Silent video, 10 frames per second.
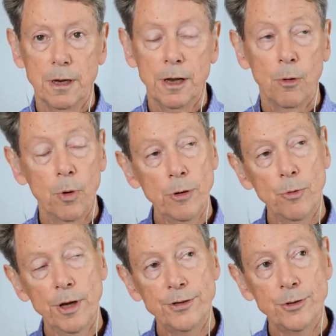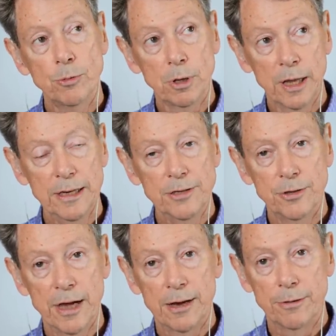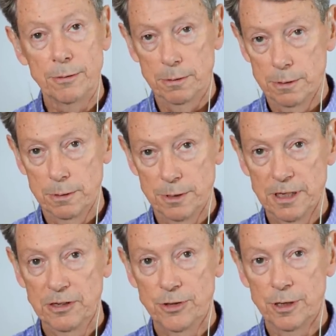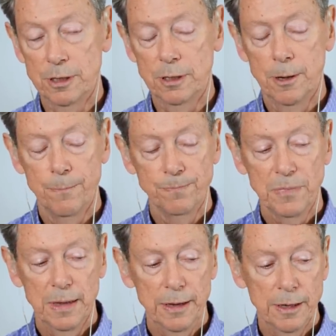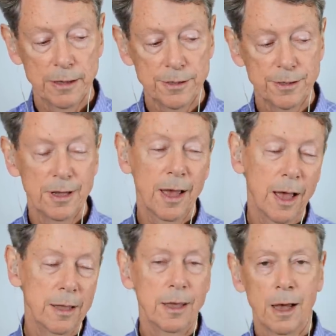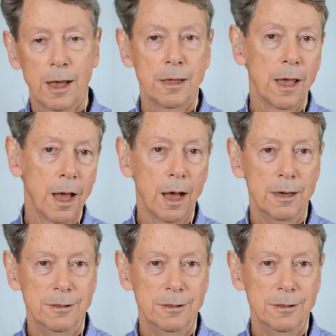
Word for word: Now, one way to relate to that teaching is yeah, yeah, yeah.